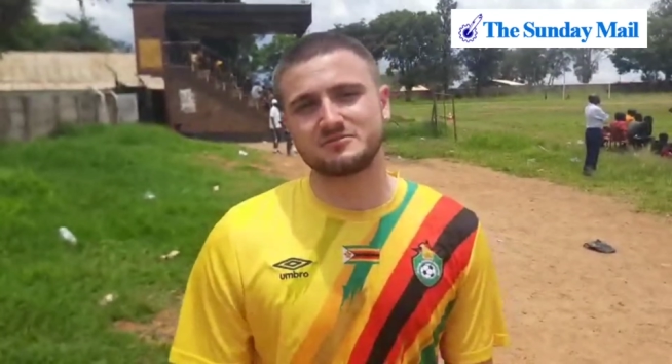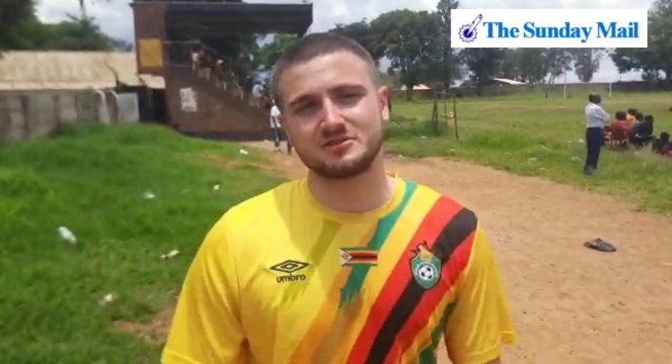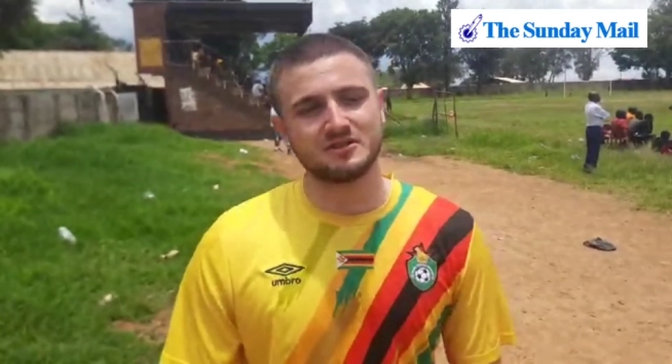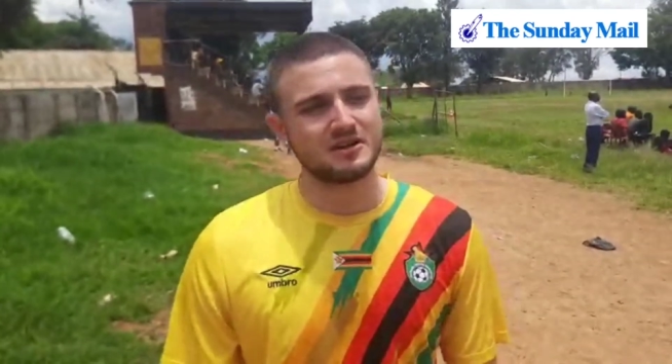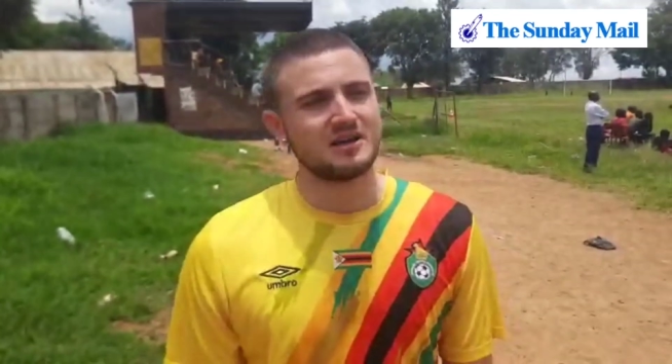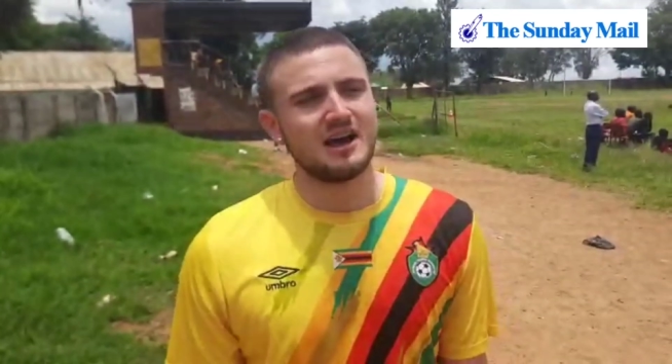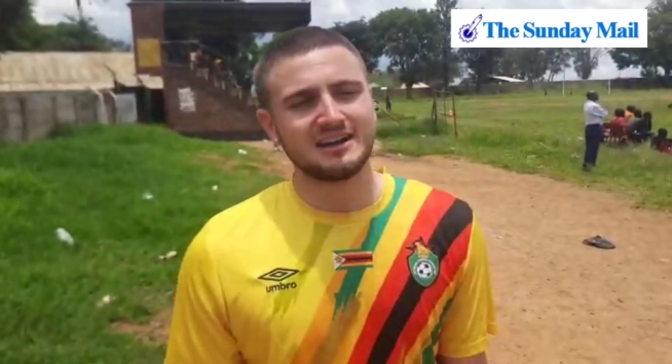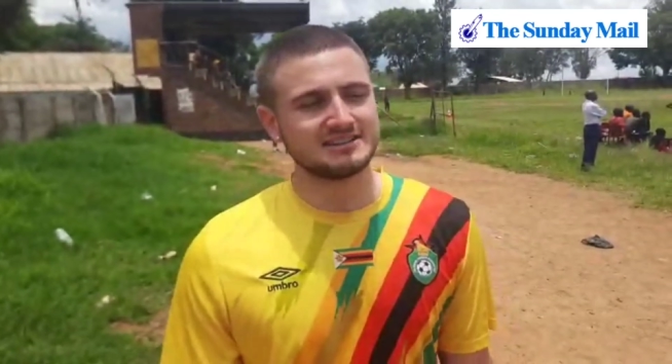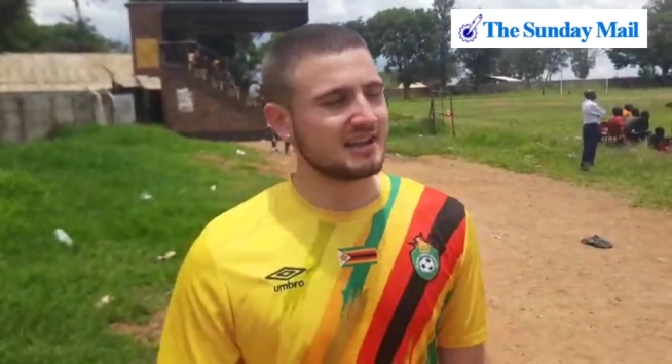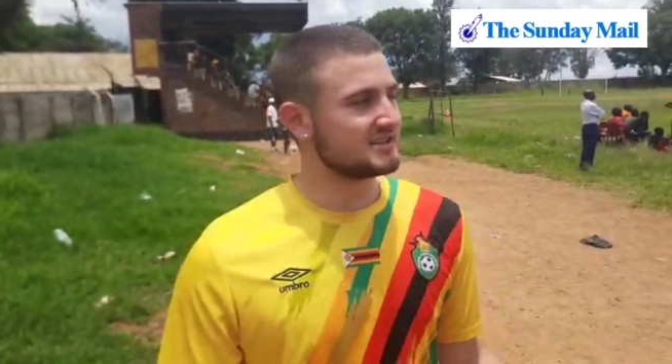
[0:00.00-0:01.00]
So I
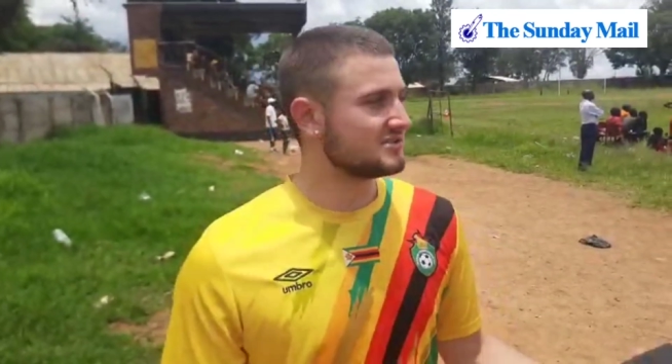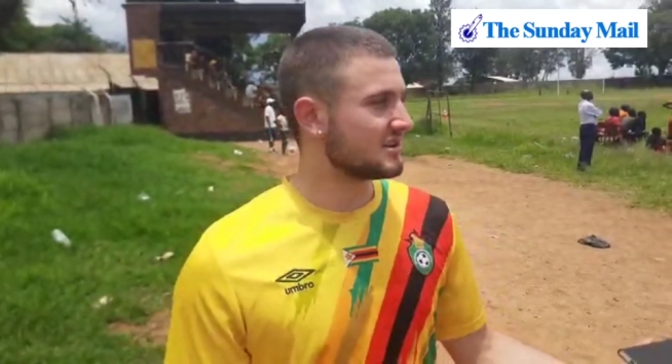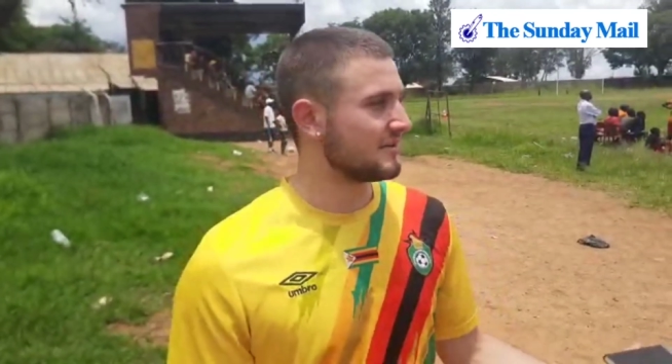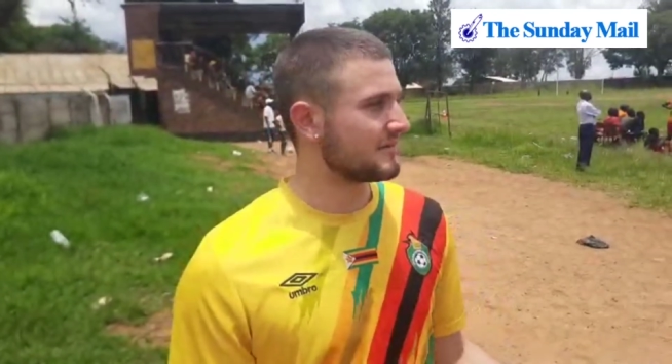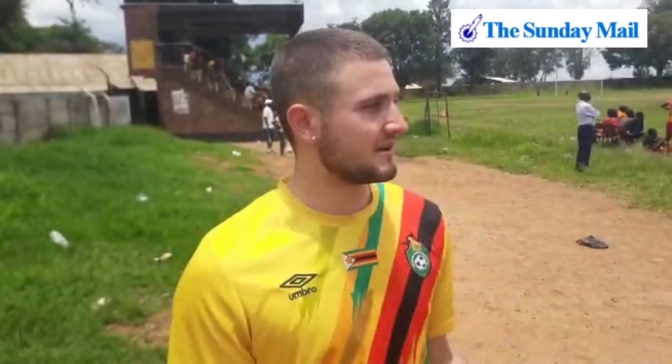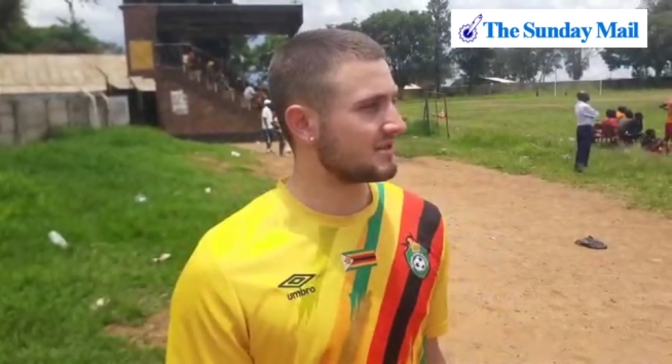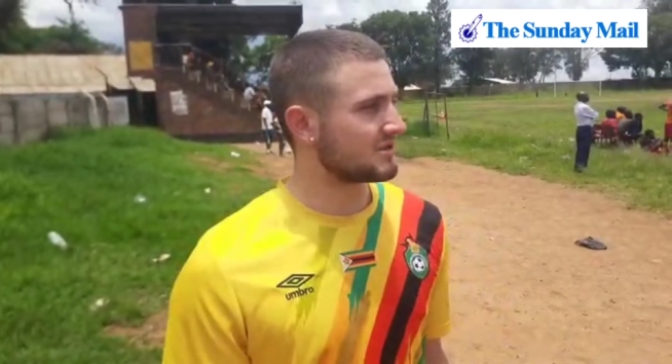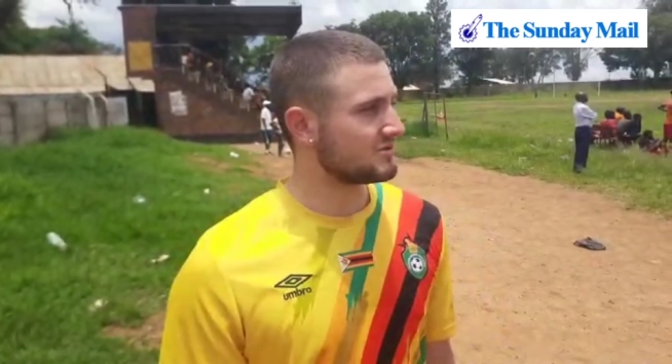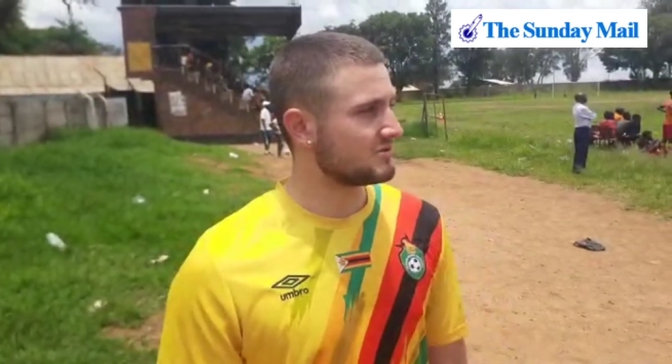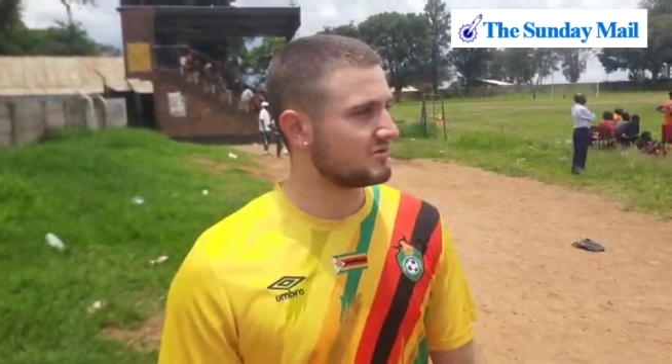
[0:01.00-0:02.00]
decided to come here
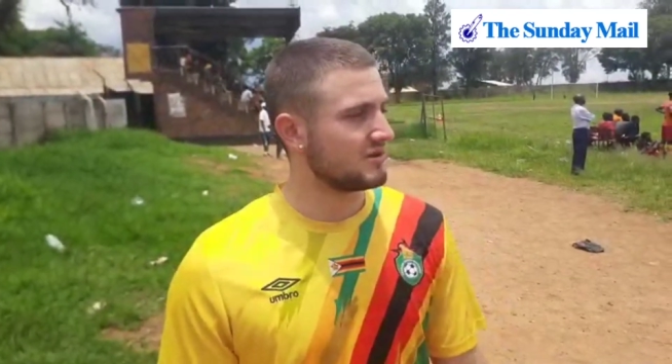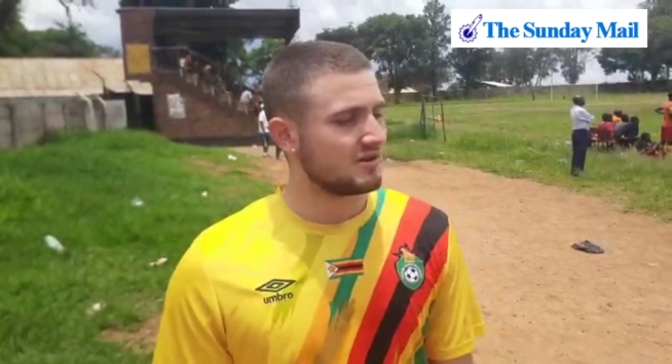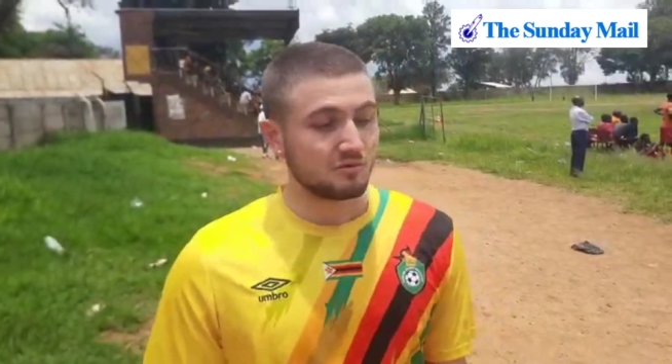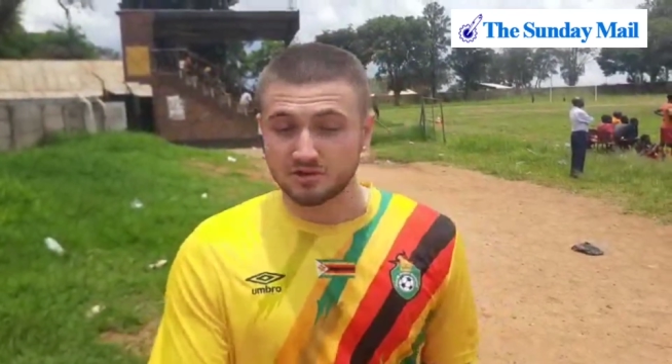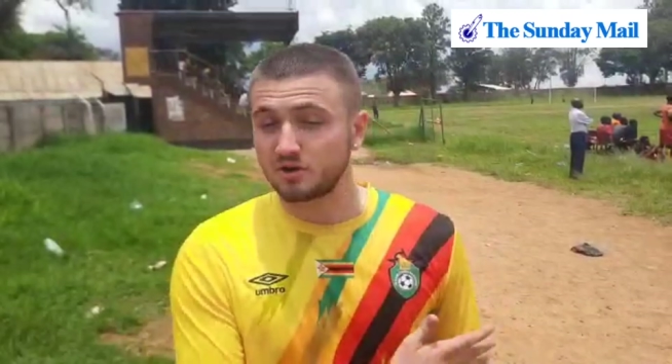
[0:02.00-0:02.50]
with